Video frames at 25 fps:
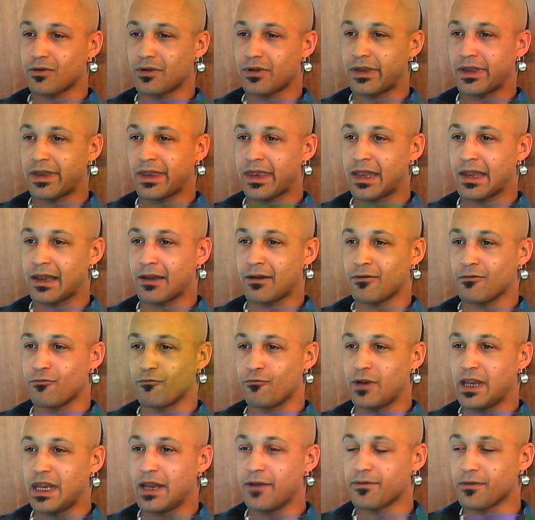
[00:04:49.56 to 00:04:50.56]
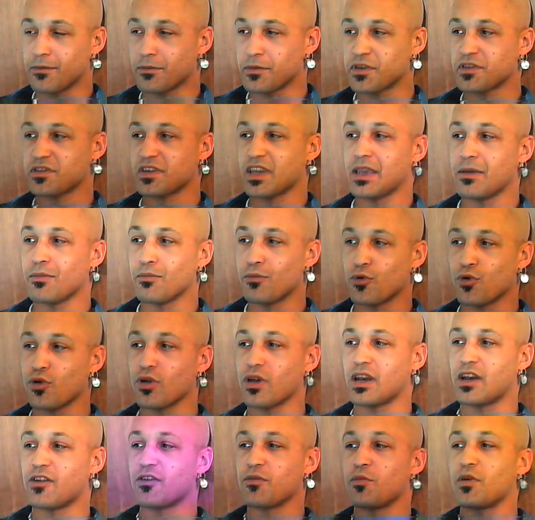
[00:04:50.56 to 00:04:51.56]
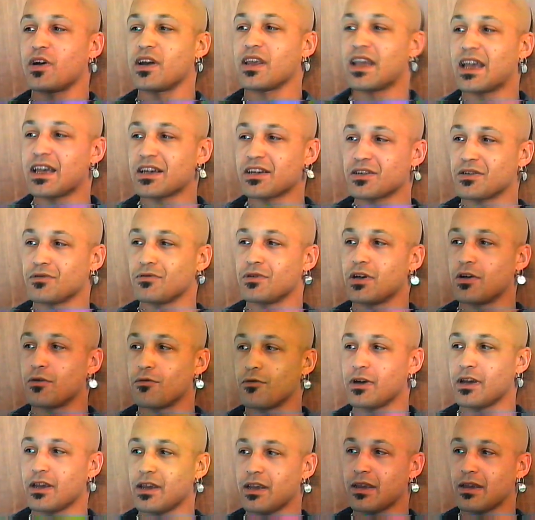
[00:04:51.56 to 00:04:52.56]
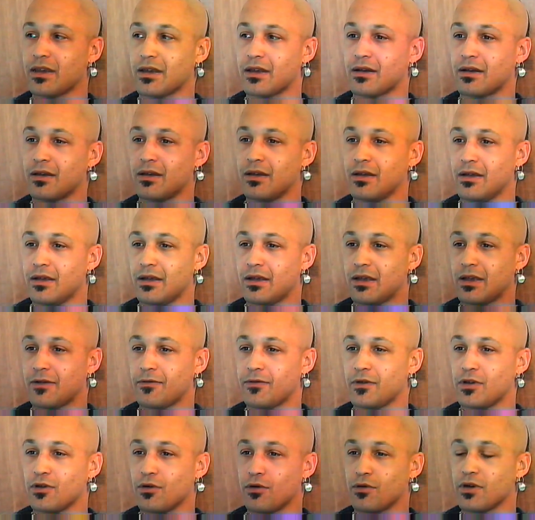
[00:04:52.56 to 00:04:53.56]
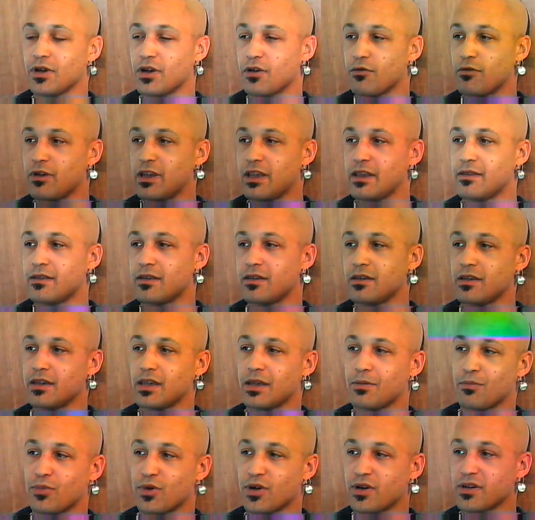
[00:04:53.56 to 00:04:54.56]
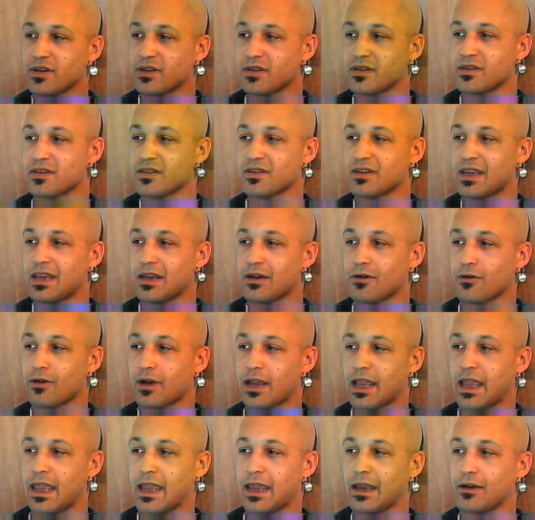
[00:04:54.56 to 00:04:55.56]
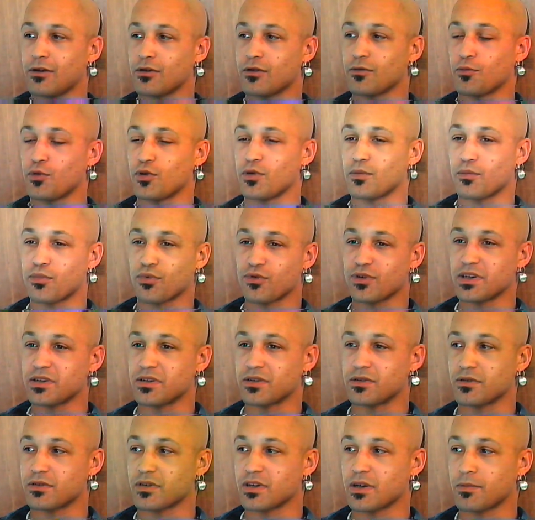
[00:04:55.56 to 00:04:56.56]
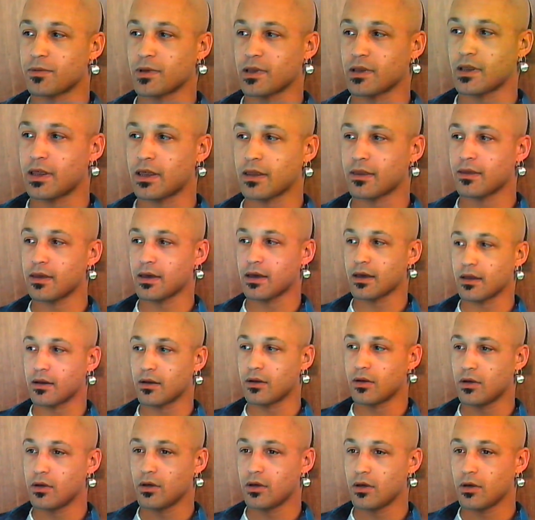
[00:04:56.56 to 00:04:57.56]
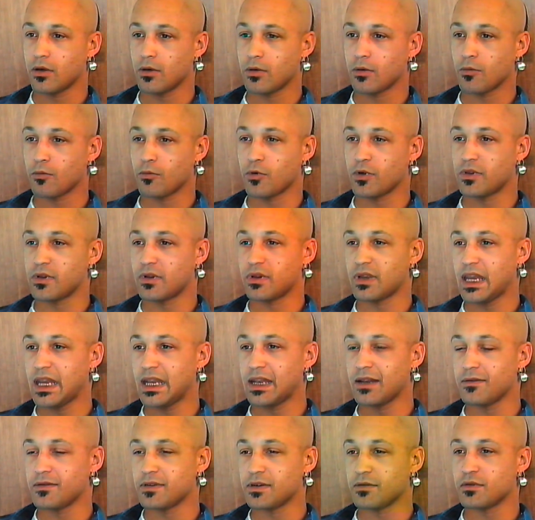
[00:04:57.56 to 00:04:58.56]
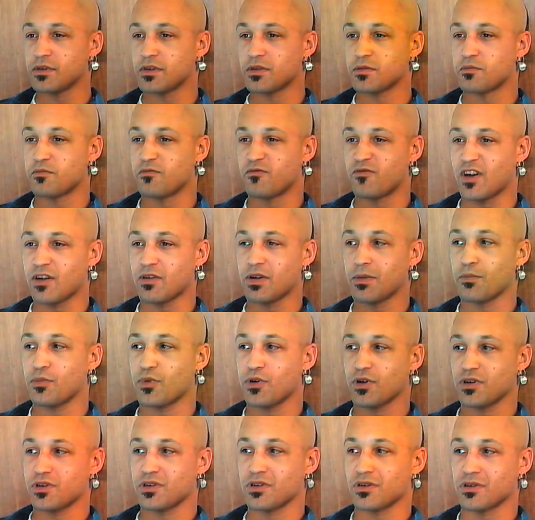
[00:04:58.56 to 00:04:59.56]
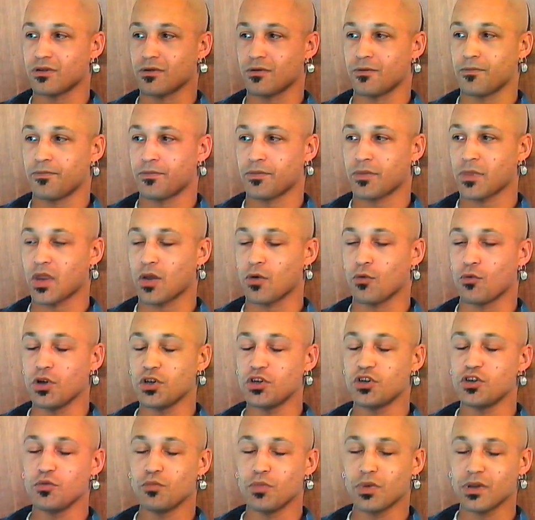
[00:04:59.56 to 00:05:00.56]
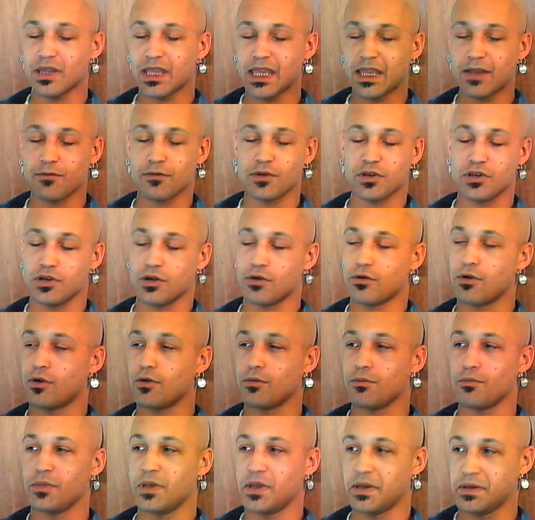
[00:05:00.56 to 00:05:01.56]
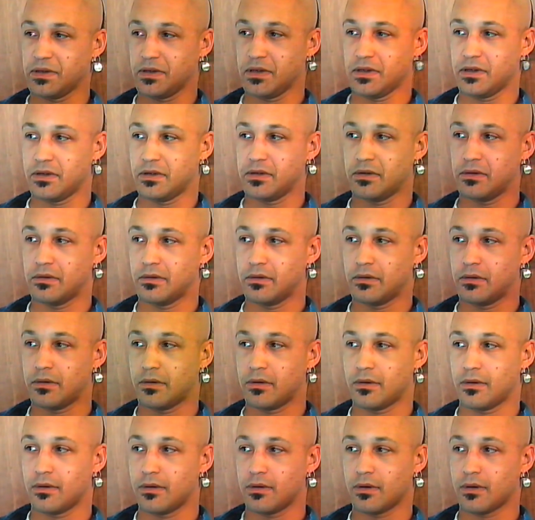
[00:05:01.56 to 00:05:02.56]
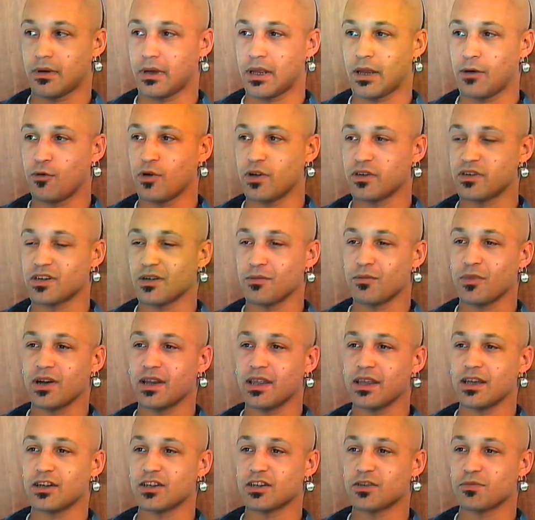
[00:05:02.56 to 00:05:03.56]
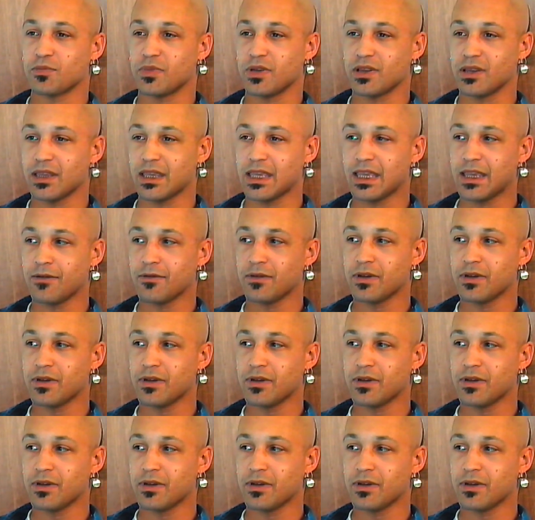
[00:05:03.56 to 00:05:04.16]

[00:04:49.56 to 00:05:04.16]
and read from the same book, and everybody has to agree, and if you don't agree, then you get burned at the stake or hanged or put in prison or something like that. With the natives, it was very personal. what you believed was your own business, and what somebody else believed